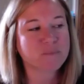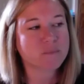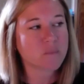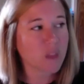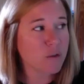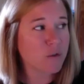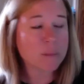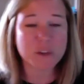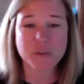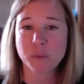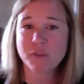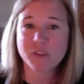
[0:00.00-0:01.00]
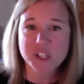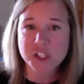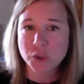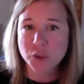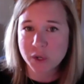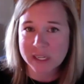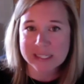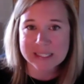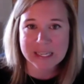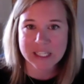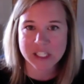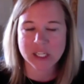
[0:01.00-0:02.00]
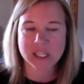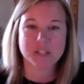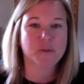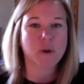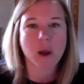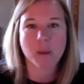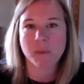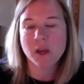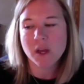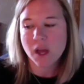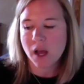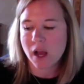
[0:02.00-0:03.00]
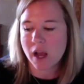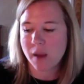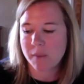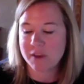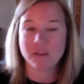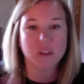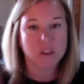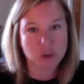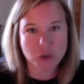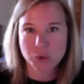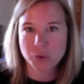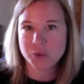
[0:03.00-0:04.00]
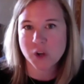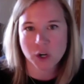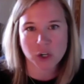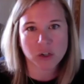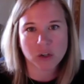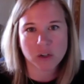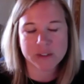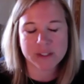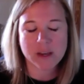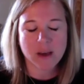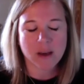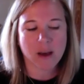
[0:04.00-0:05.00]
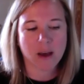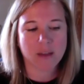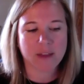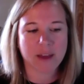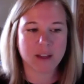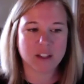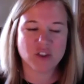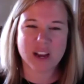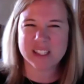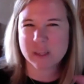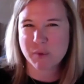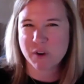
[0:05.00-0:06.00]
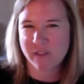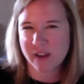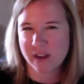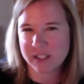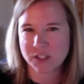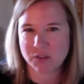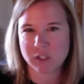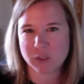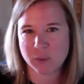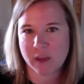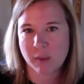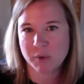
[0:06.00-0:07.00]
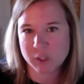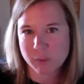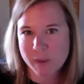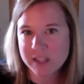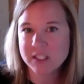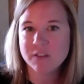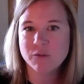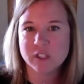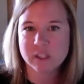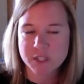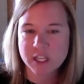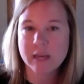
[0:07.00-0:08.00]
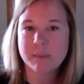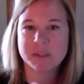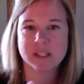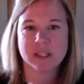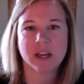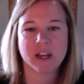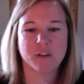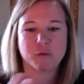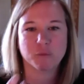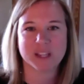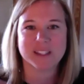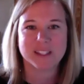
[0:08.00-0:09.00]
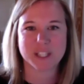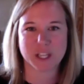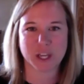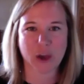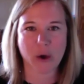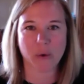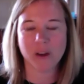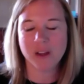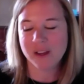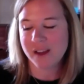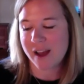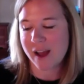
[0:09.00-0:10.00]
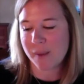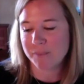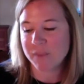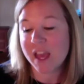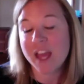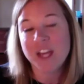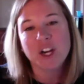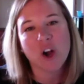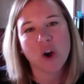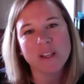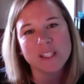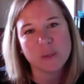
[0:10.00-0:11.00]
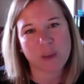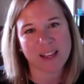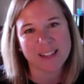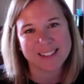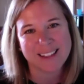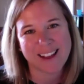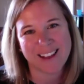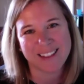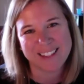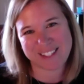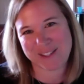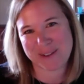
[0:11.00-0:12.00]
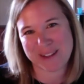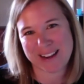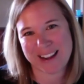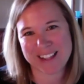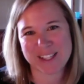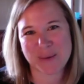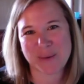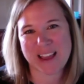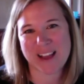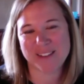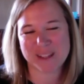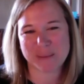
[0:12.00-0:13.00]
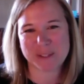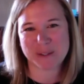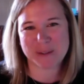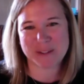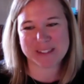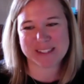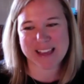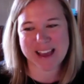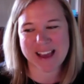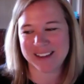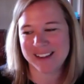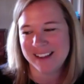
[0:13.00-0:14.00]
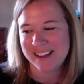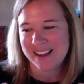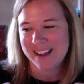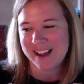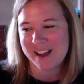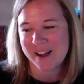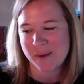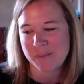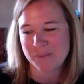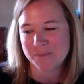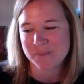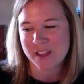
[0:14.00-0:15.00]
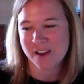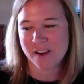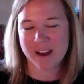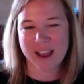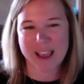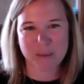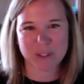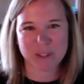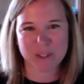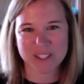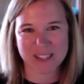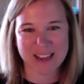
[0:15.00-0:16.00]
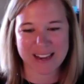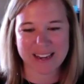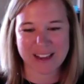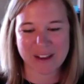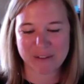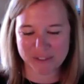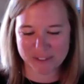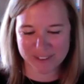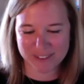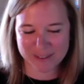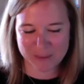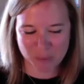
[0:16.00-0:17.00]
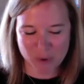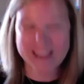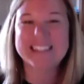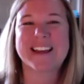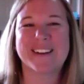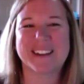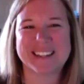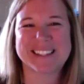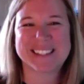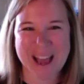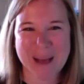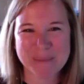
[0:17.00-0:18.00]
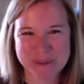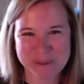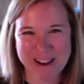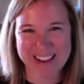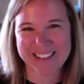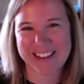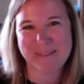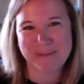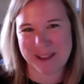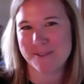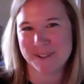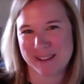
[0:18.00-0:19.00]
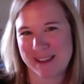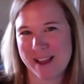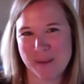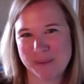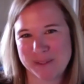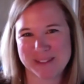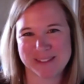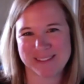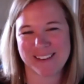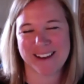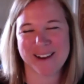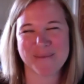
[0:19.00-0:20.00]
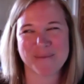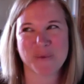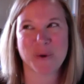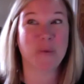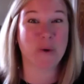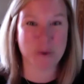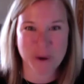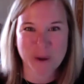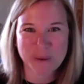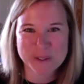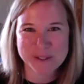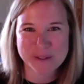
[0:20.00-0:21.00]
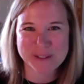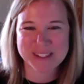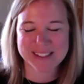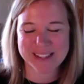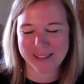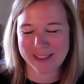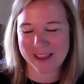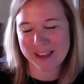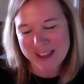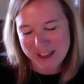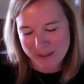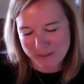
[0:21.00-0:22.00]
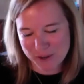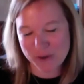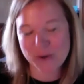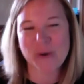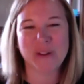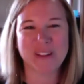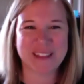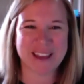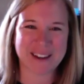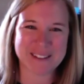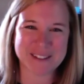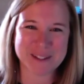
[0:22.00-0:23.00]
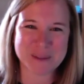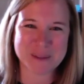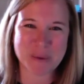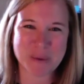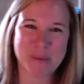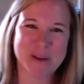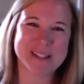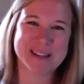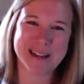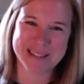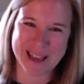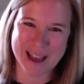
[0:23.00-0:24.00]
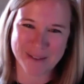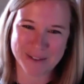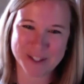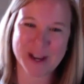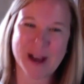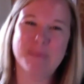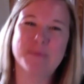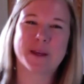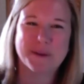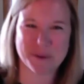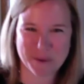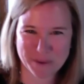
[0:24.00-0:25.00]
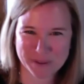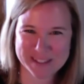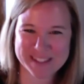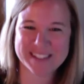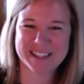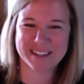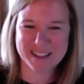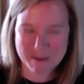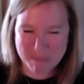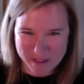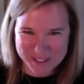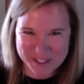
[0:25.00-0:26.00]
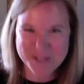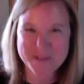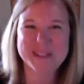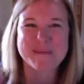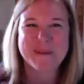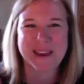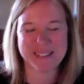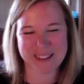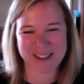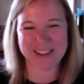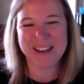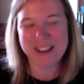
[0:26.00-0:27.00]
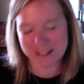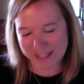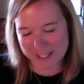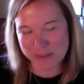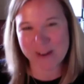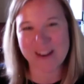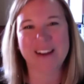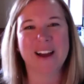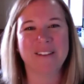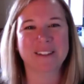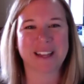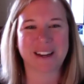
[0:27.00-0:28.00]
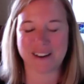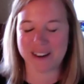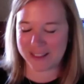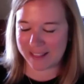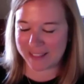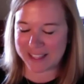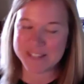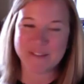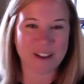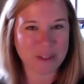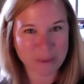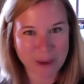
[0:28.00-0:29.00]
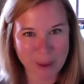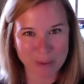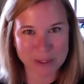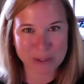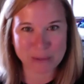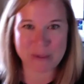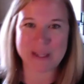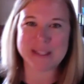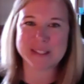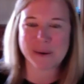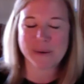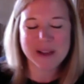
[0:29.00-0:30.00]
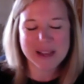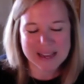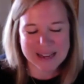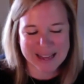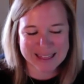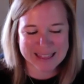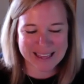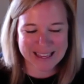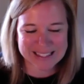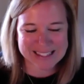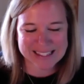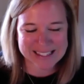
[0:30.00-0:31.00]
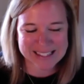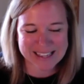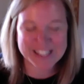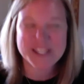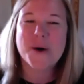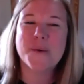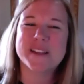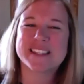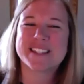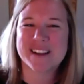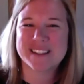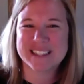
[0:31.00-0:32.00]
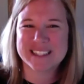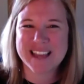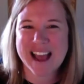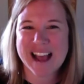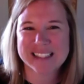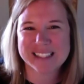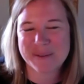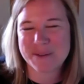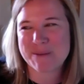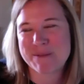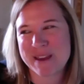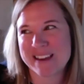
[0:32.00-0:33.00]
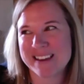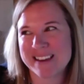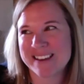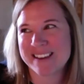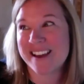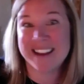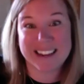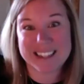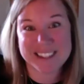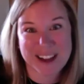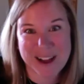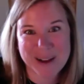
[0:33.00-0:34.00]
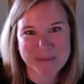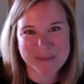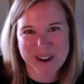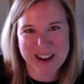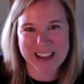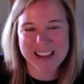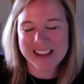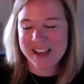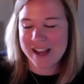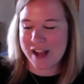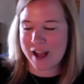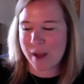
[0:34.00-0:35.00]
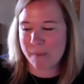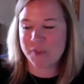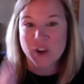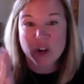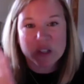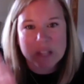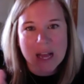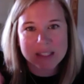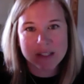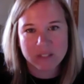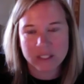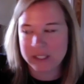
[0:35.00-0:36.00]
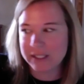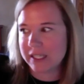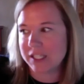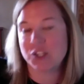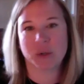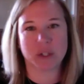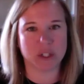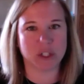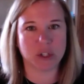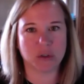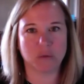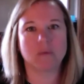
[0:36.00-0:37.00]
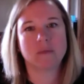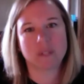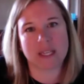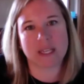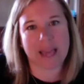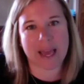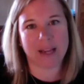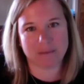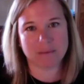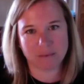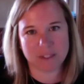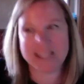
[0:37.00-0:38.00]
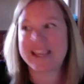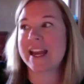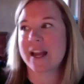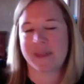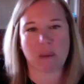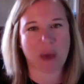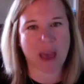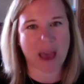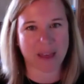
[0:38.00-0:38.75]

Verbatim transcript: from different professional organizations, from um, even news articles uh, that tries to provide students with that perspective, with some tips and kind of places to go. Um, and it always depends on the student. And so we have some students that um, are able to kind of break it down into steps, right? And that, that really helps um, when we're working with students to say, like, your goal at the end of this appointment is not to have a job. Like, your goal is to polish your resume, and then let's work on a cover letter, and then let's find three opportunities. So I think it's it's always a daunting task when you think, I need a job, right? Um, but there are lots of little things you can do to get to get on that path.